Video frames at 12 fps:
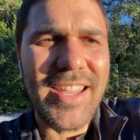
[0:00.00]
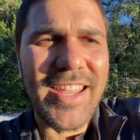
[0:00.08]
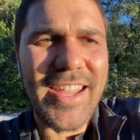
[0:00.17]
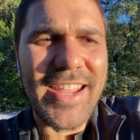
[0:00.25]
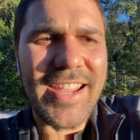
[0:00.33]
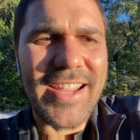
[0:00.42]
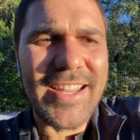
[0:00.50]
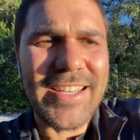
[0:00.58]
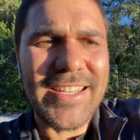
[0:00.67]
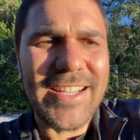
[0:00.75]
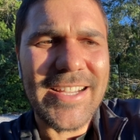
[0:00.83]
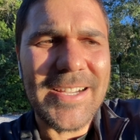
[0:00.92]

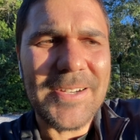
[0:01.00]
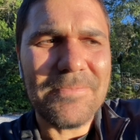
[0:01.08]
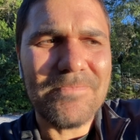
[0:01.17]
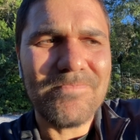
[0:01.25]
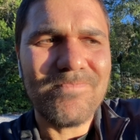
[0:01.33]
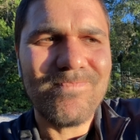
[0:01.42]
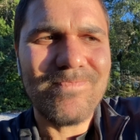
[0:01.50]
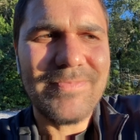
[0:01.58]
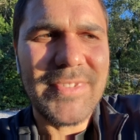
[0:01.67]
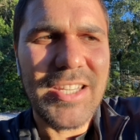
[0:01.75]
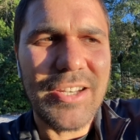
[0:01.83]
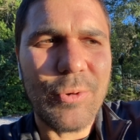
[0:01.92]
And
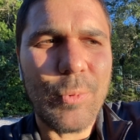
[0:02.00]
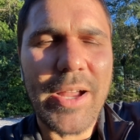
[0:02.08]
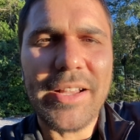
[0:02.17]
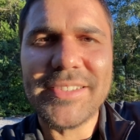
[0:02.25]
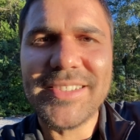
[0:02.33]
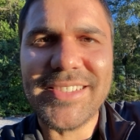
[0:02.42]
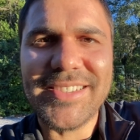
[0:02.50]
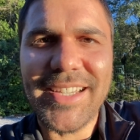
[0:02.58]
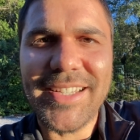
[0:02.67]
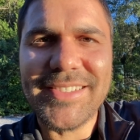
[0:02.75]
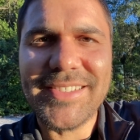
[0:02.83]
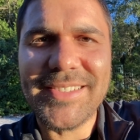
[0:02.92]
you know, while
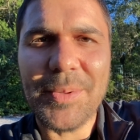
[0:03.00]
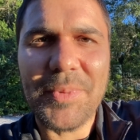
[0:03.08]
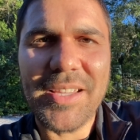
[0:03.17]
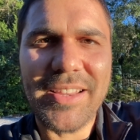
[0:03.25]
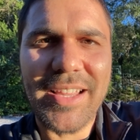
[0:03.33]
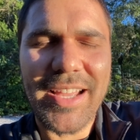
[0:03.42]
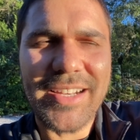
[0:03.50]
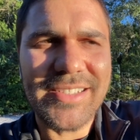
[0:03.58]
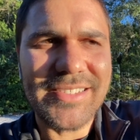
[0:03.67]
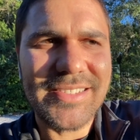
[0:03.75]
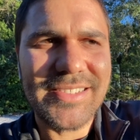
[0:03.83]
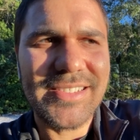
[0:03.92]
success is something that
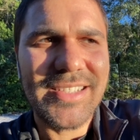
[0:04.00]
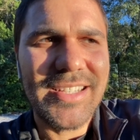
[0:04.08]
is